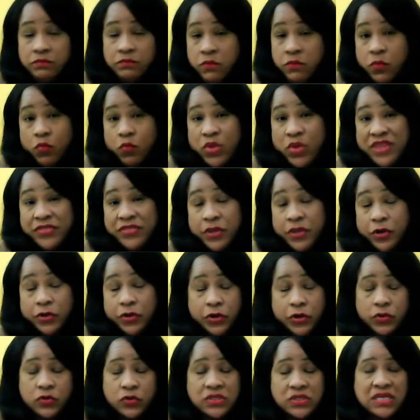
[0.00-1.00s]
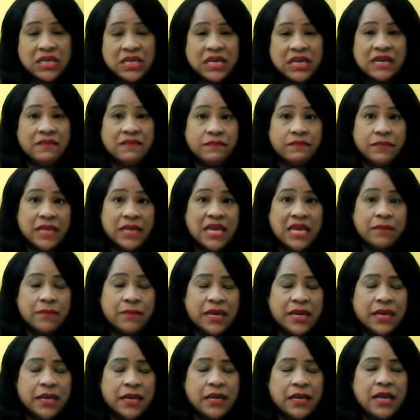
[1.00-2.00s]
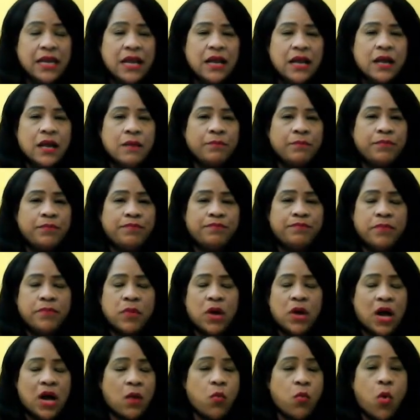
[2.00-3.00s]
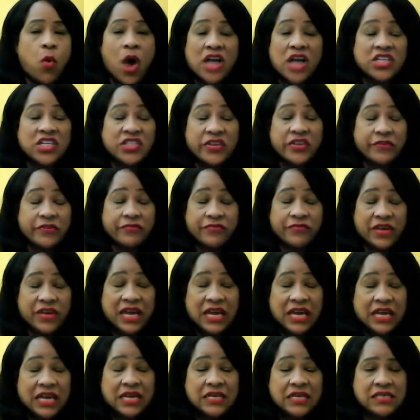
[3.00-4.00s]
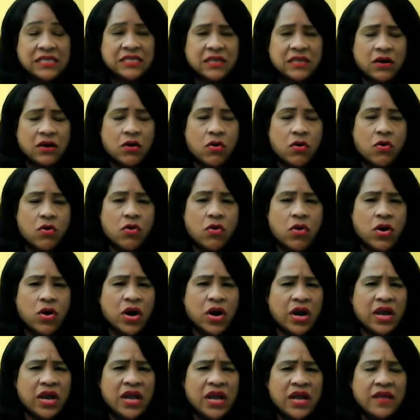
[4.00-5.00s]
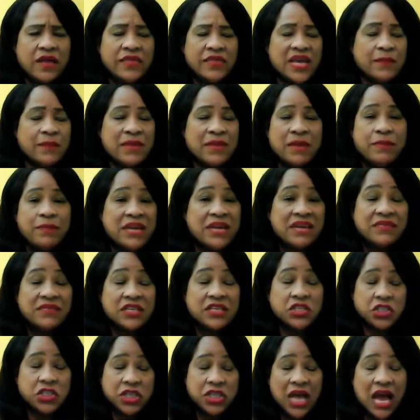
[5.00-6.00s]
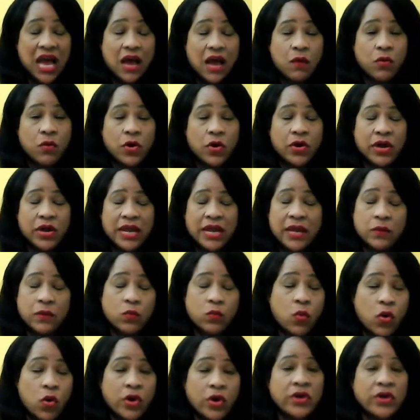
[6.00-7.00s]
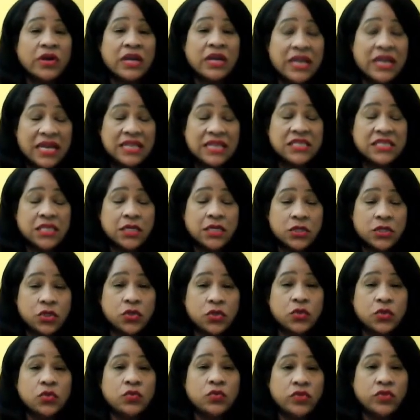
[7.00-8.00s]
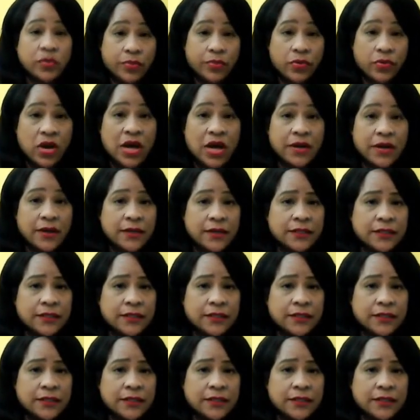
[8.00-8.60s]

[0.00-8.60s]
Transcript: When they're using it, they may wash their face or they may be in the shower and water gets into the product.